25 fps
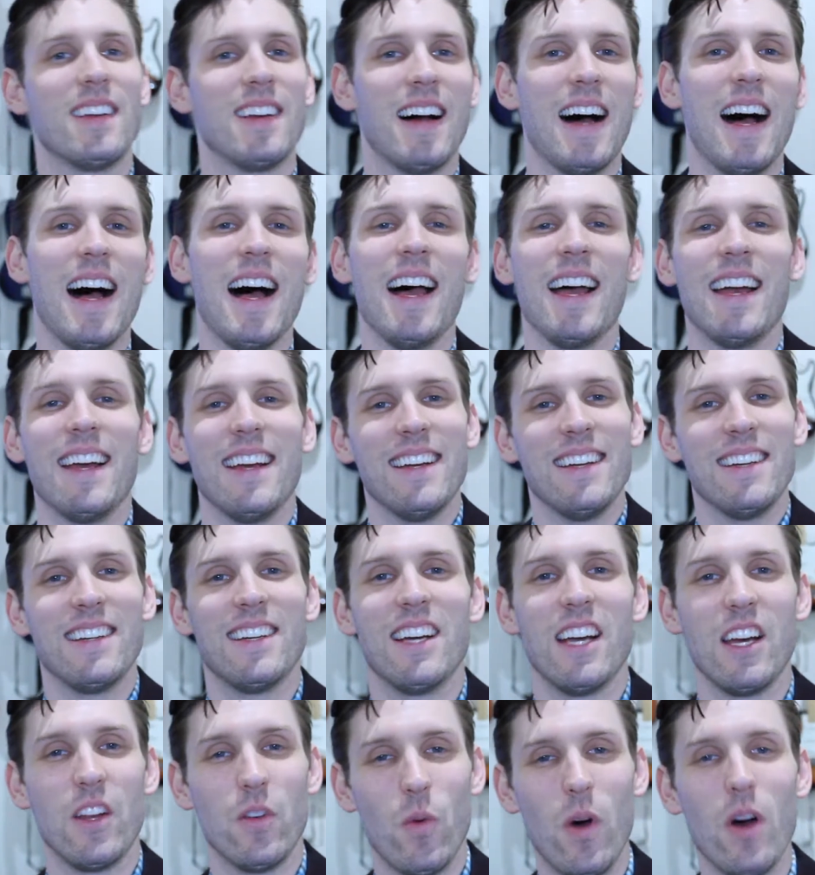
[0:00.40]
Hi,
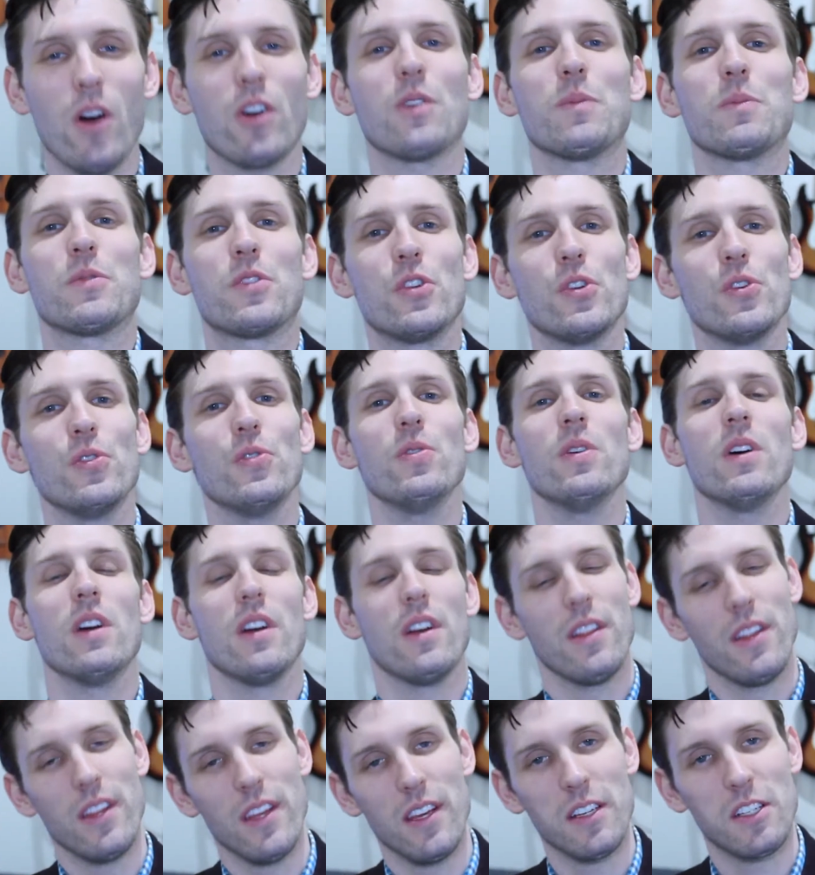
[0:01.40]
and welcome to
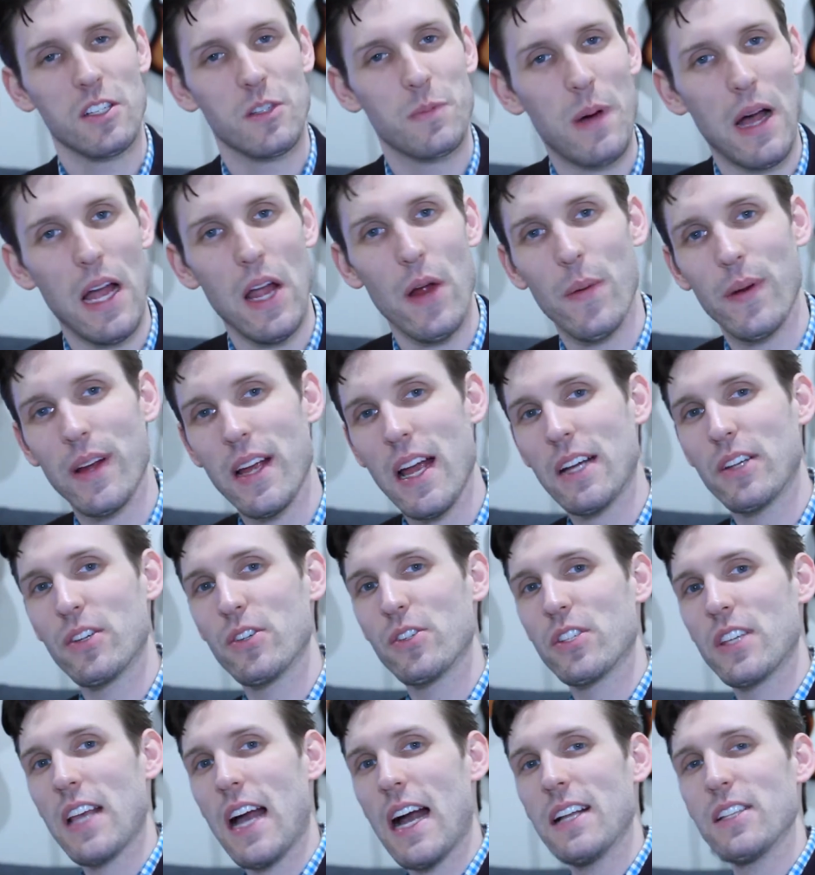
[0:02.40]
The Aspiring Actor's
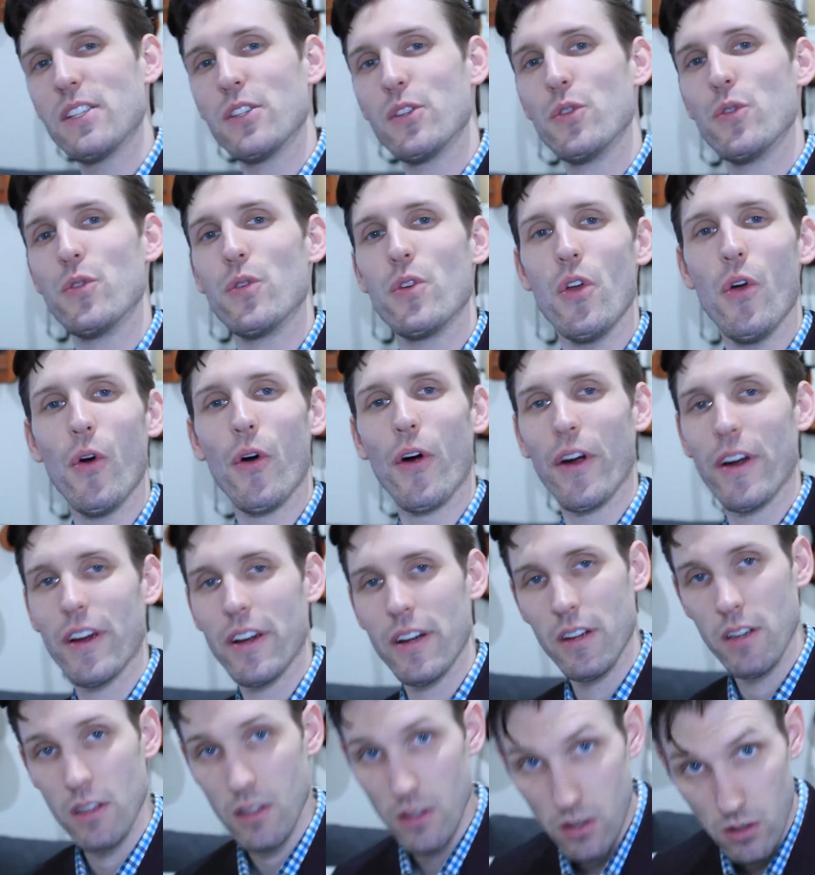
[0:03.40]
Guide to New
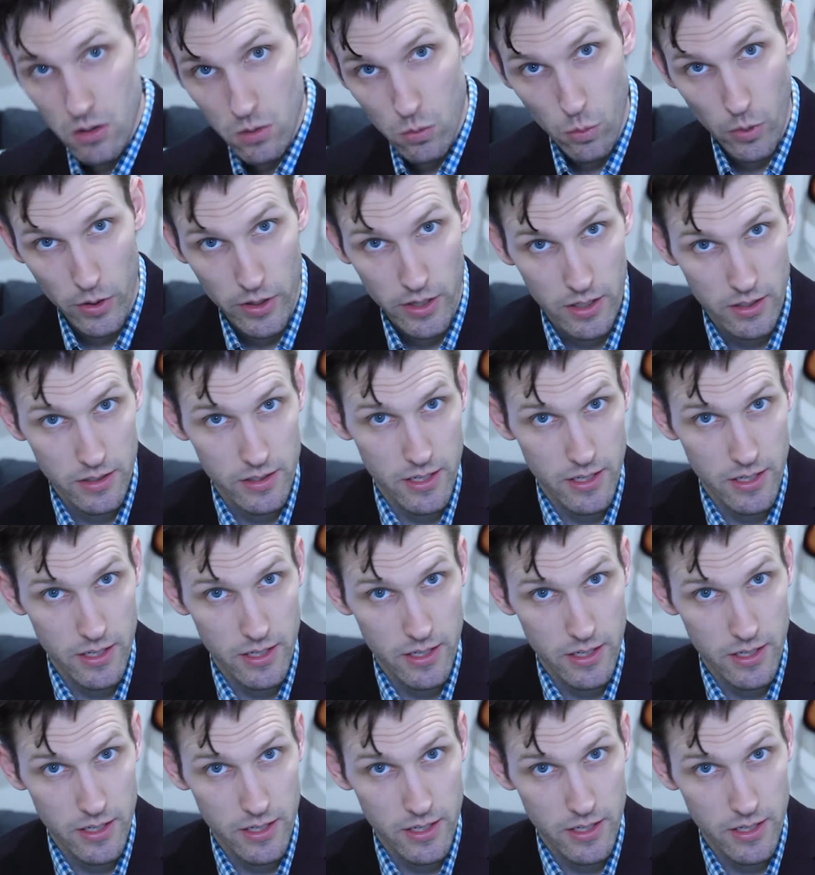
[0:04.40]
York. Working